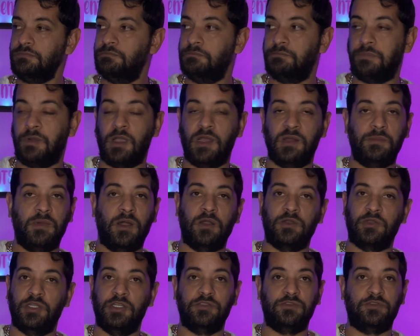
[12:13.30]
probably
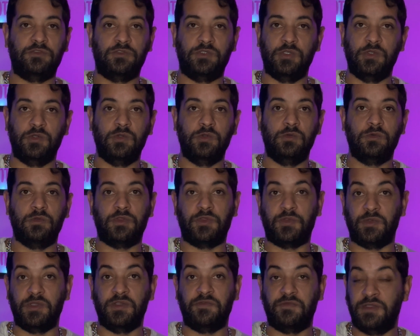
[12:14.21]
about good 2 or
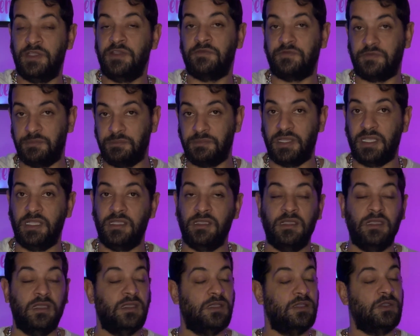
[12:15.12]
3 feet from me.
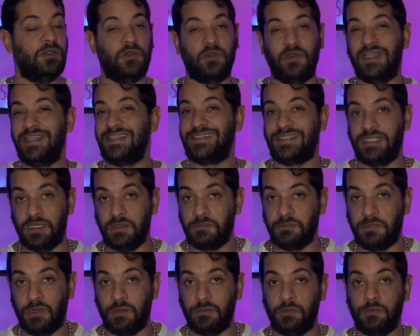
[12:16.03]
Great scent
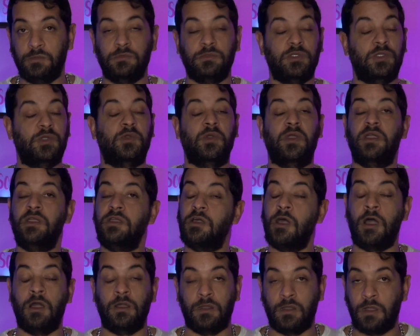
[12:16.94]
bubble, great
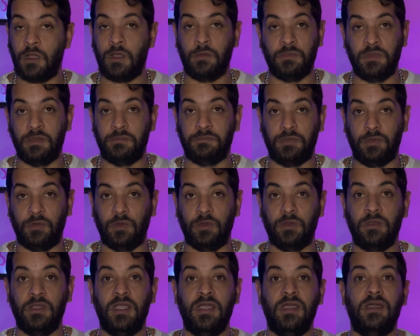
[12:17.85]
comment
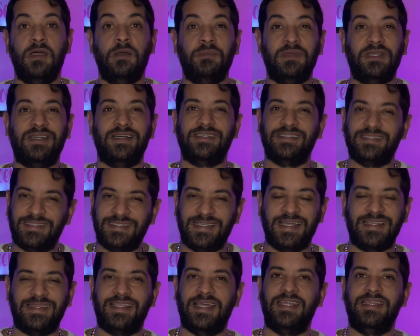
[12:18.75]
puller, because it's
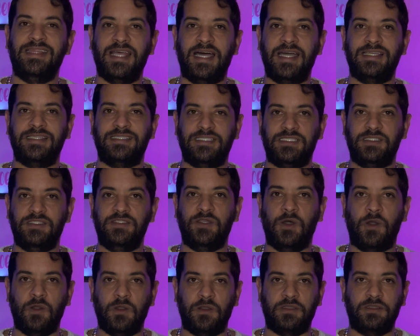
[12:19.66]
got that nice
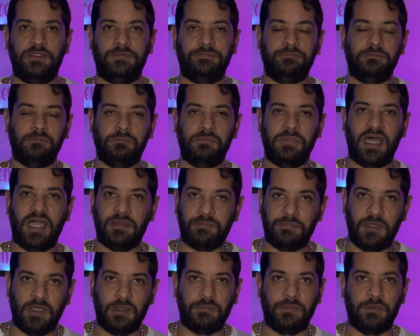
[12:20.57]
dark black
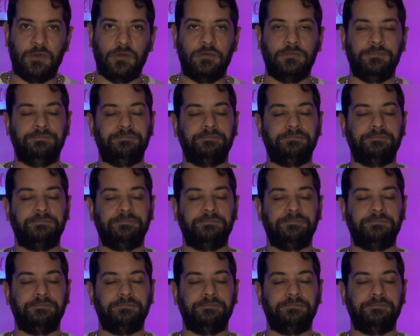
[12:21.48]
pepper